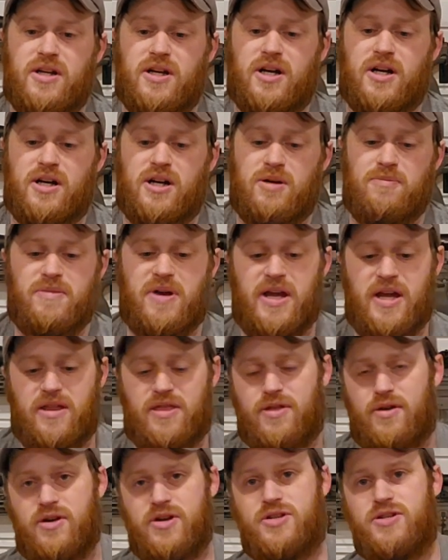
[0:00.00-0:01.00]
At
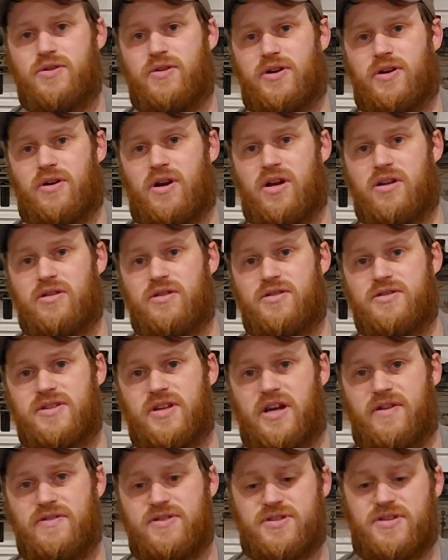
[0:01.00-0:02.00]
$3,200,
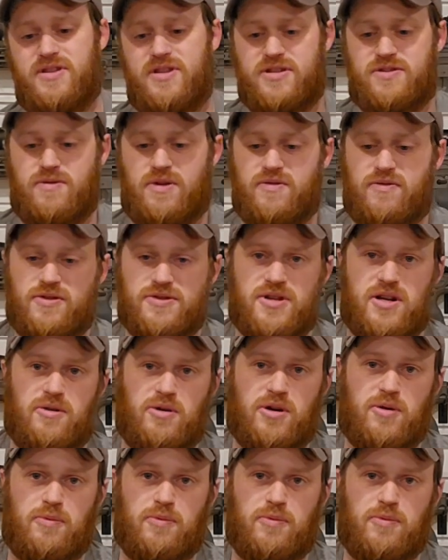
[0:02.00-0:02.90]
obviously this rifle is going to